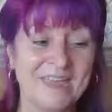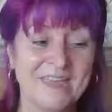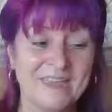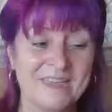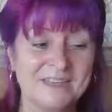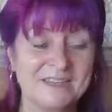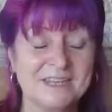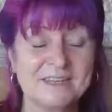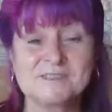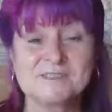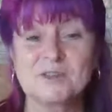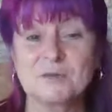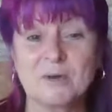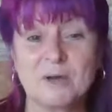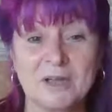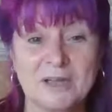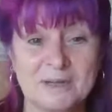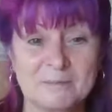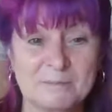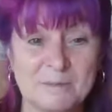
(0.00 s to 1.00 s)
Yeah, so I
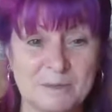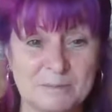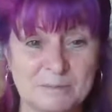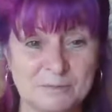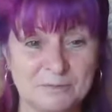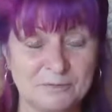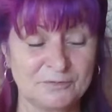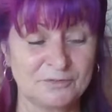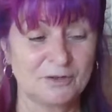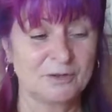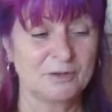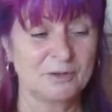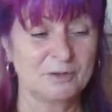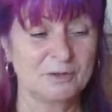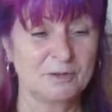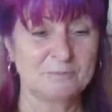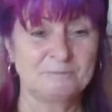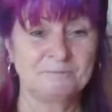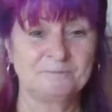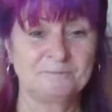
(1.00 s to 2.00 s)
had people
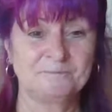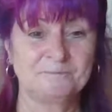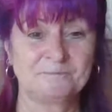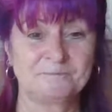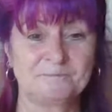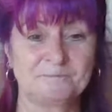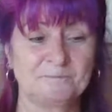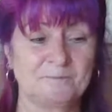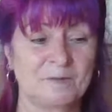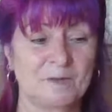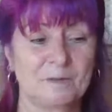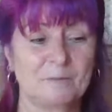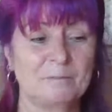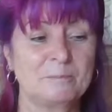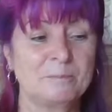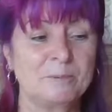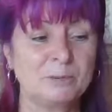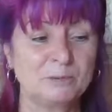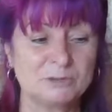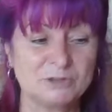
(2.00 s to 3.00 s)
from
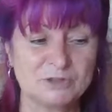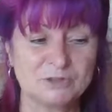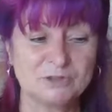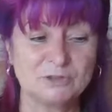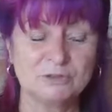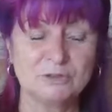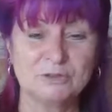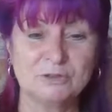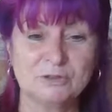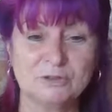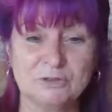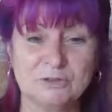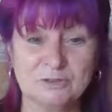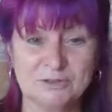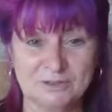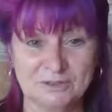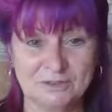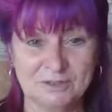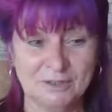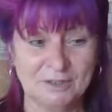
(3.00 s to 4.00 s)
Portugal,
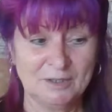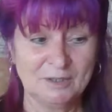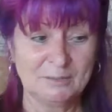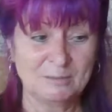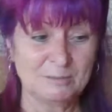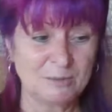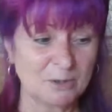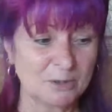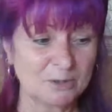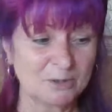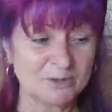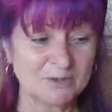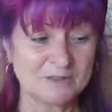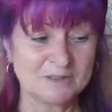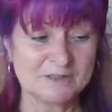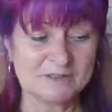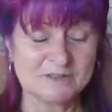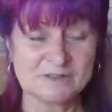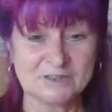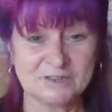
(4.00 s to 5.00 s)
Perth
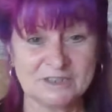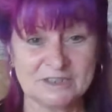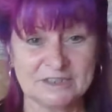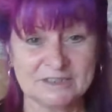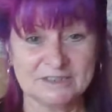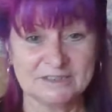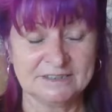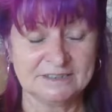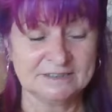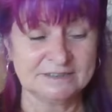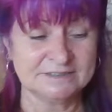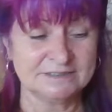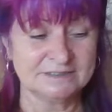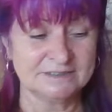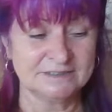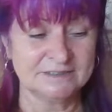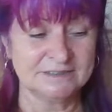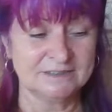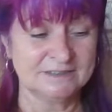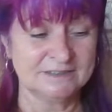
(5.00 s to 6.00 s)
in Australia,
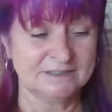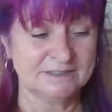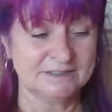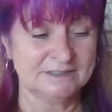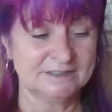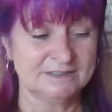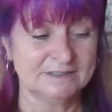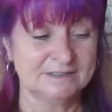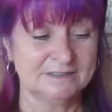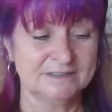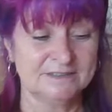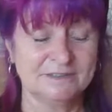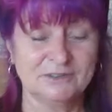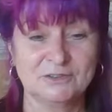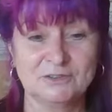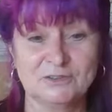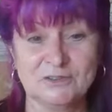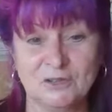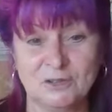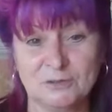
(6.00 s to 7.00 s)

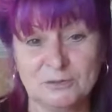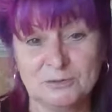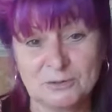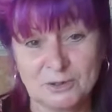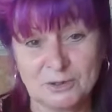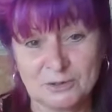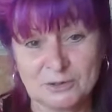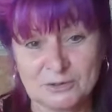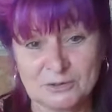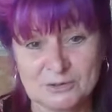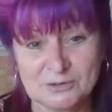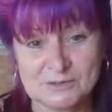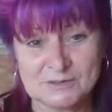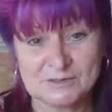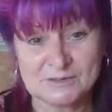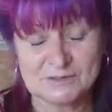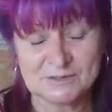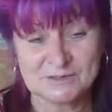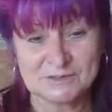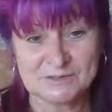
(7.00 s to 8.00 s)
Gold
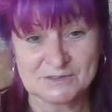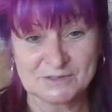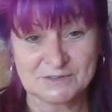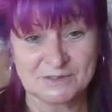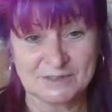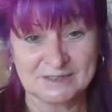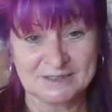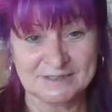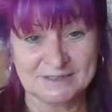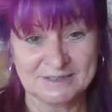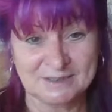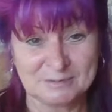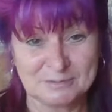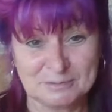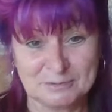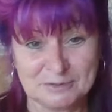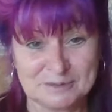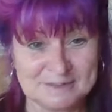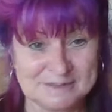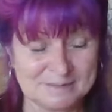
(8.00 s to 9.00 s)
Coast, Australia,
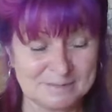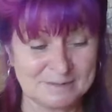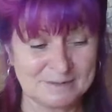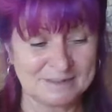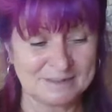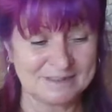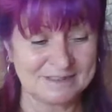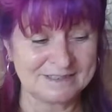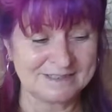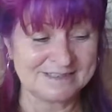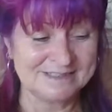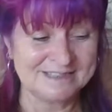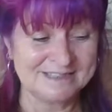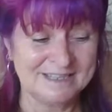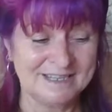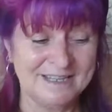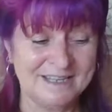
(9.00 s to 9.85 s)
Brisbane,